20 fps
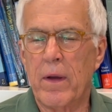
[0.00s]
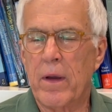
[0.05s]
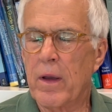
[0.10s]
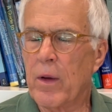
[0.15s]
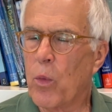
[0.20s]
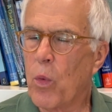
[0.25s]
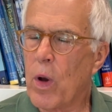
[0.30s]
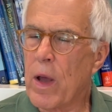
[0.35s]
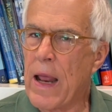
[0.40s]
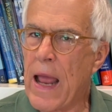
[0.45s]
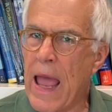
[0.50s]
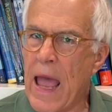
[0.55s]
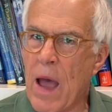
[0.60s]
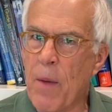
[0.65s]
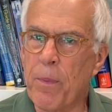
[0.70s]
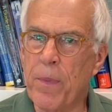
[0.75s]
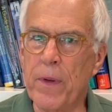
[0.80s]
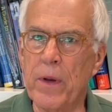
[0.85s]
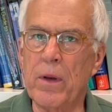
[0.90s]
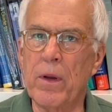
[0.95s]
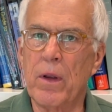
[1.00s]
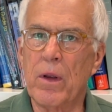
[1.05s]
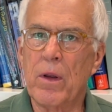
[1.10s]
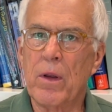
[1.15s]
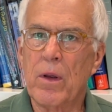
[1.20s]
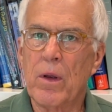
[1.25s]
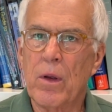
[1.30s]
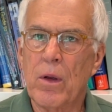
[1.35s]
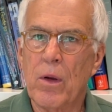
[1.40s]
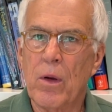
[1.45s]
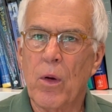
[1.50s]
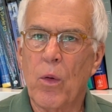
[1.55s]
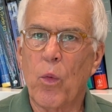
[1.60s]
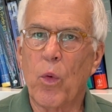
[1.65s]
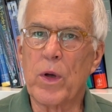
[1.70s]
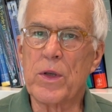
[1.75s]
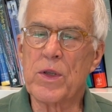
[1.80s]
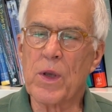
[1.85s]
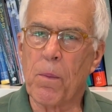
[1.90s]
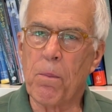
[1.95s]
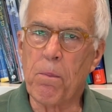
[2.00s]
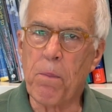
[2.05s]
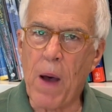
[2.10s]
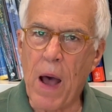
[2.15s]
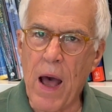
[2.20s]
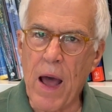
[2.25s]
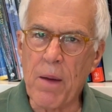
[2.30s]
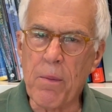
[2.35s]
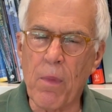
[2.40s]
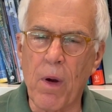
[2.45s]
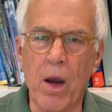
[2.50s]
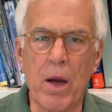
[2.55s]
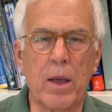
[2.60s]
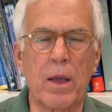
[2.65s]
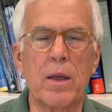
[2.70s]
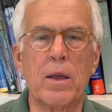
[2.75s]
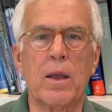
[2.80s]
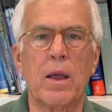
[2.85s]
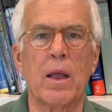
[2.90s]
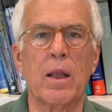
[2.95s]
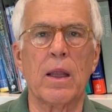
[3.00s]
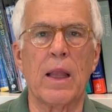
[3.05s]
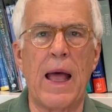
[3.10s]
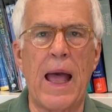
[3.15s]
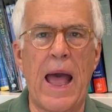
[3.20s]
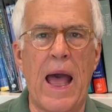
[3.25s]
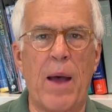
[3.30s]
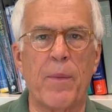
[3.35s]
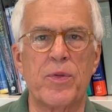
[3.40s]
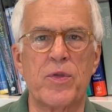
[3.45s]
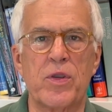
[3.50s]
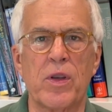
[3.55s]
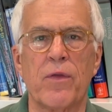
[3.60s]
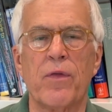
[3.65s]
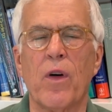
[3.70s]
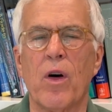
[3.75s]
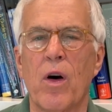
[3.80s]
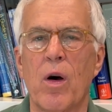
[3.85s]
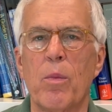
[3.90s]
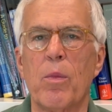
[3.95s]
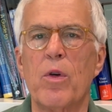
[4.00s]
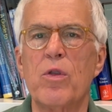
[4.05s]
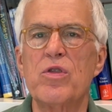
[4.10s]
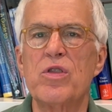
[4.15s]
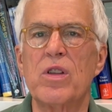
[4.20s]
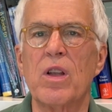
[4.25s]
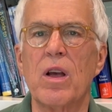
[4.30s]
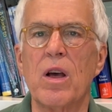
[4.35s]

And what happened was a bond market collapse of almost